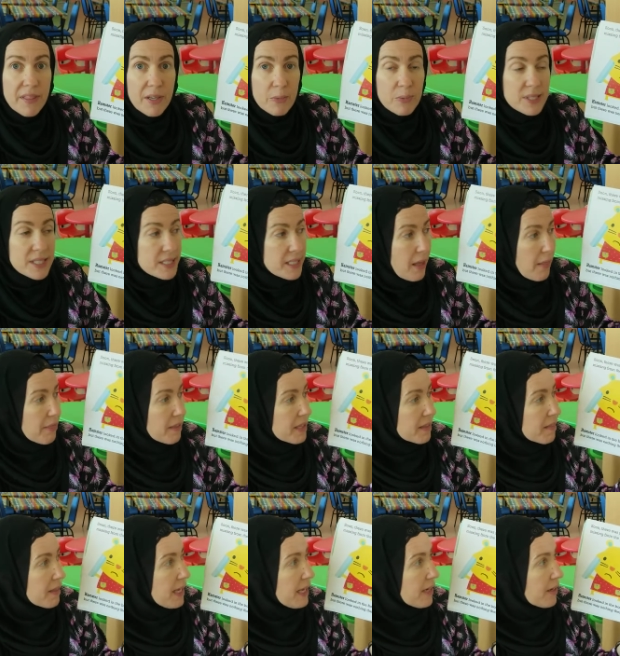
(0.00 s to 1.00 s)
there was nothing
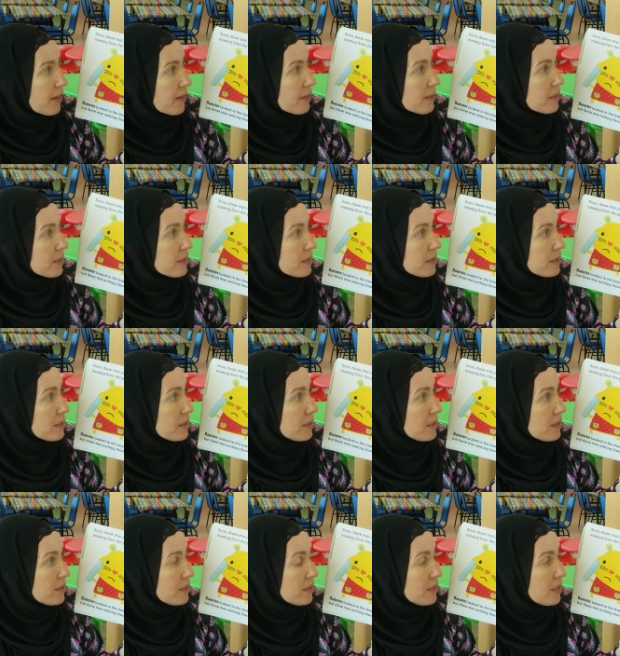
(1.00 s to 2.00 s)
there.
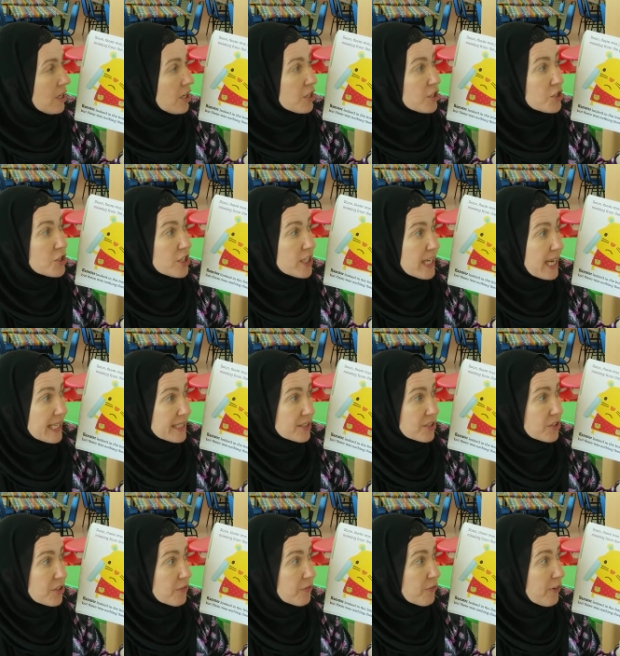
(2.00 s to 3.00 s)
She asked
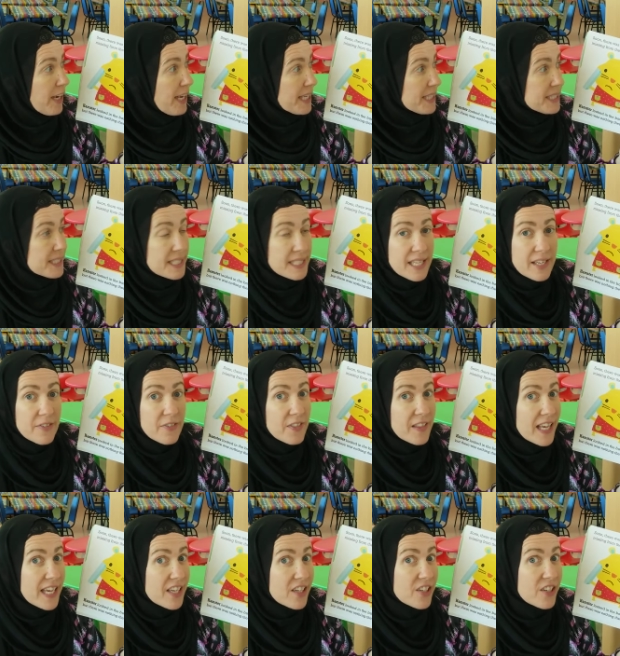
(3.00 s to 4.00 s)
her friends if
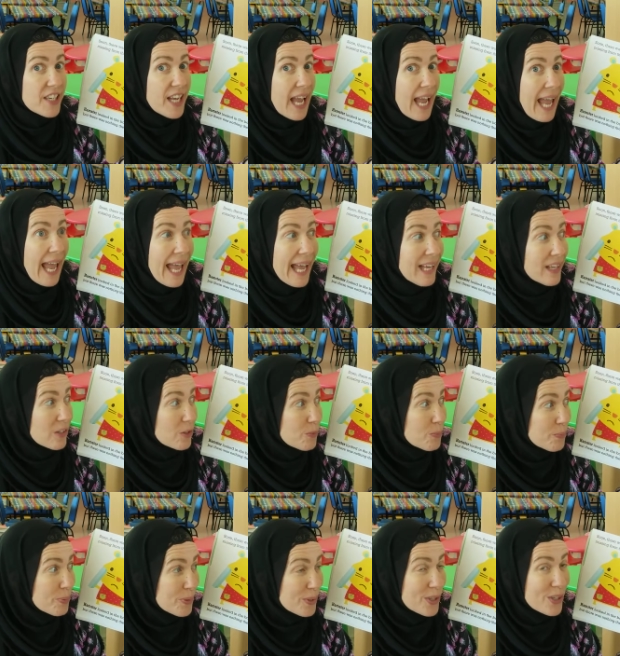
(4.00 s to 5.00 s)
they could help
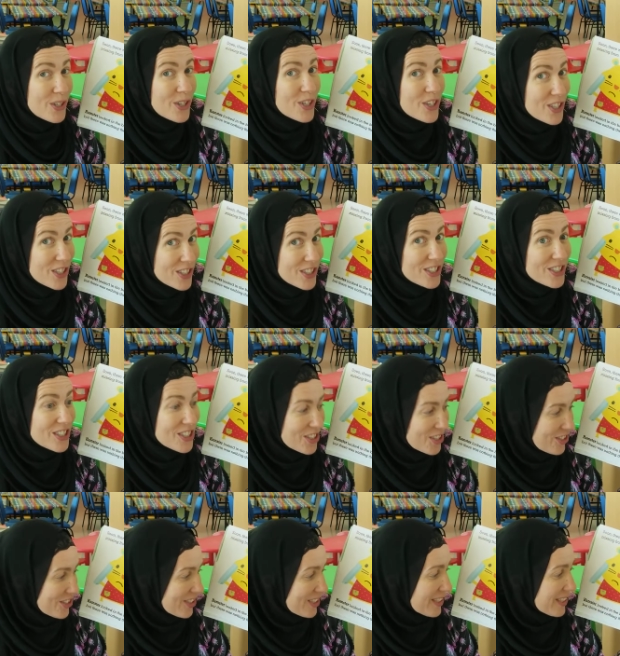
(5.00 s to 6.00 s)
her
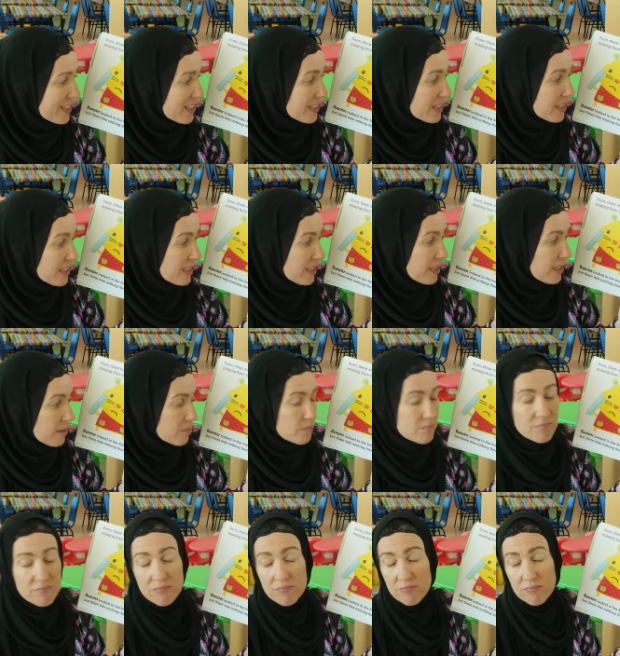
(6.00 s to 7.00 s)
look.
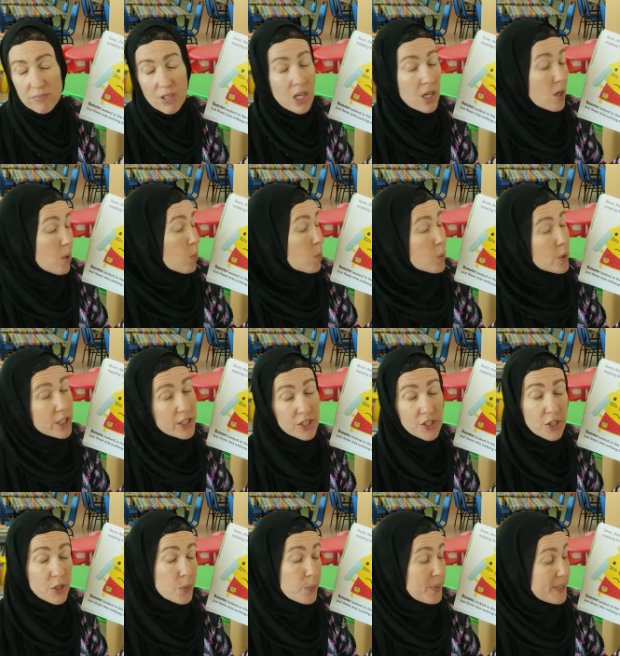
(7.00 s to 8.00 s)
We're
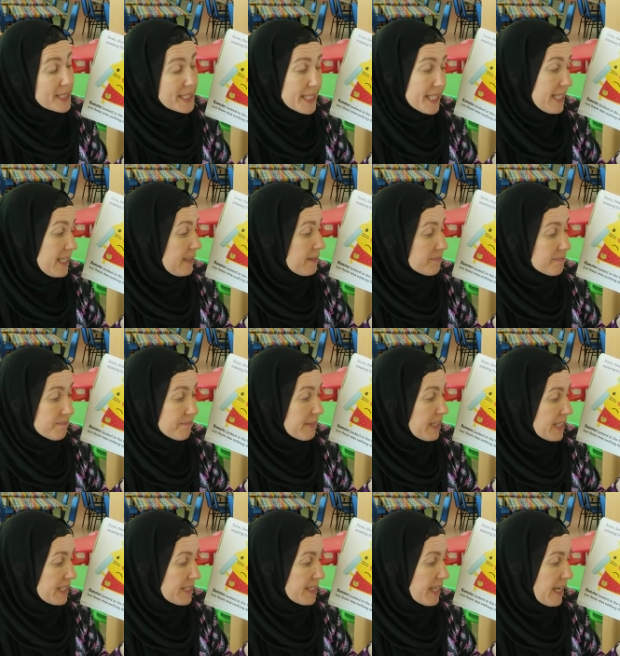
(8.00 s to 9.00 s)
too busy,
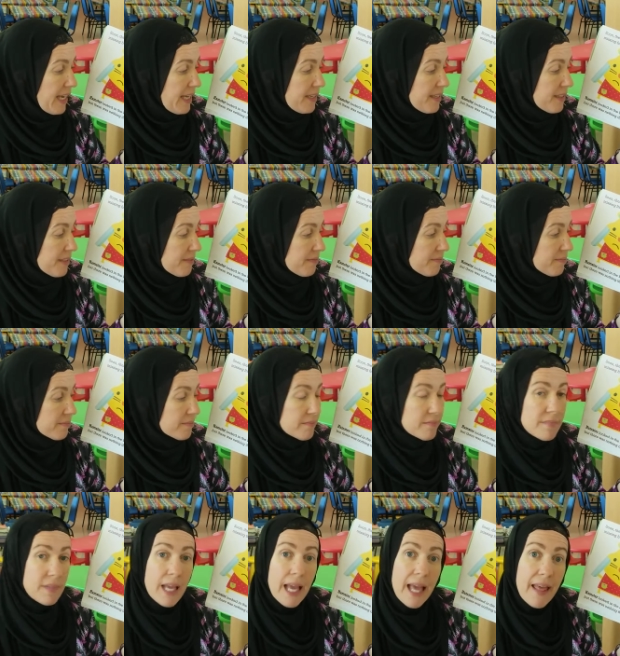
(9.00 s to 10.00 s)
they said,
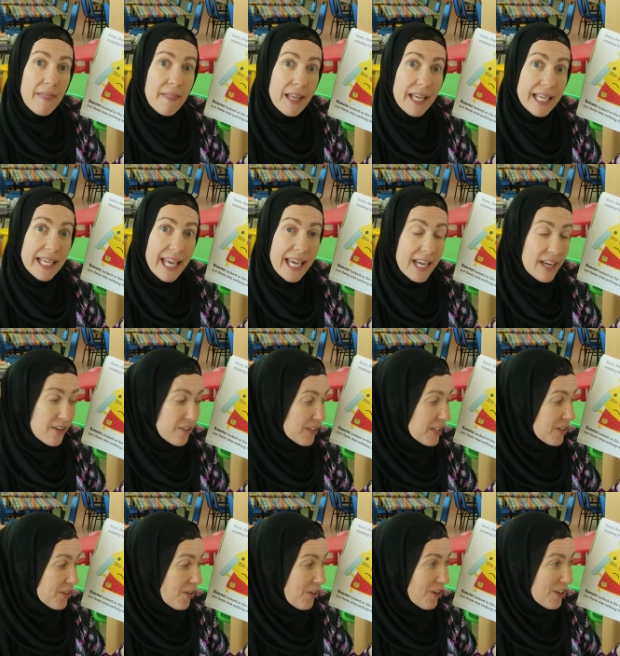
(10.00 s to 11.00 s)
and they carried
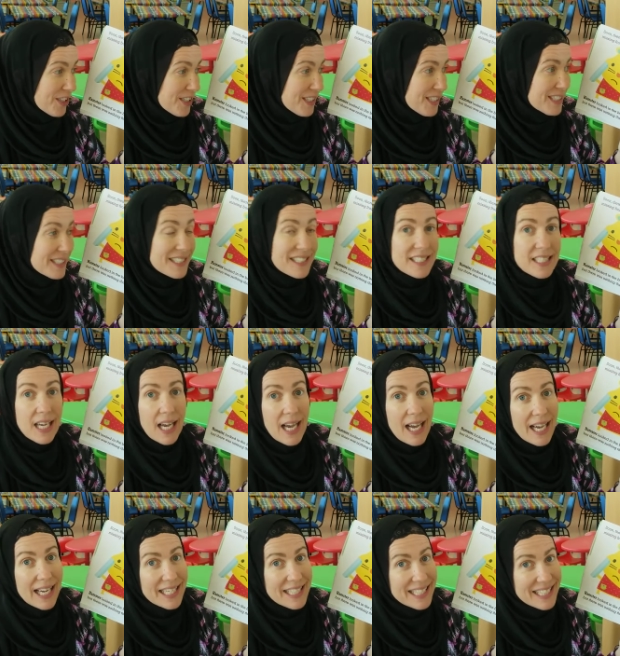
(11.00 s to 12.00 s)
on
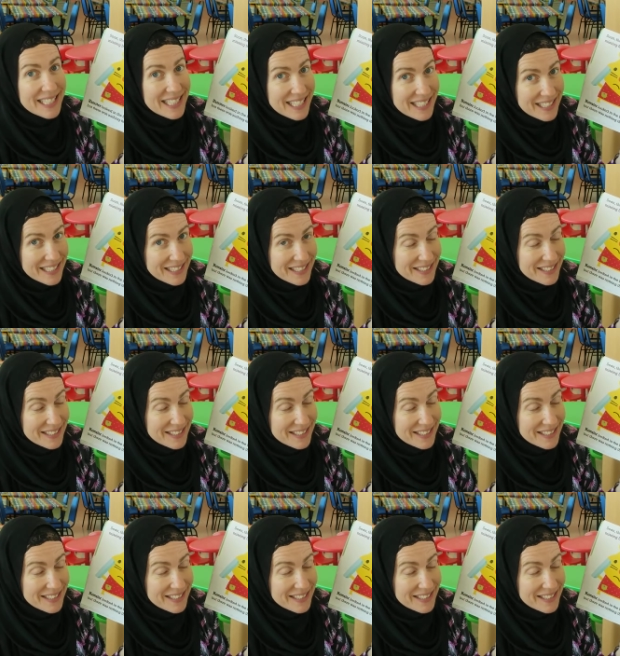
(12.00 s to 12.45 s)
tidying.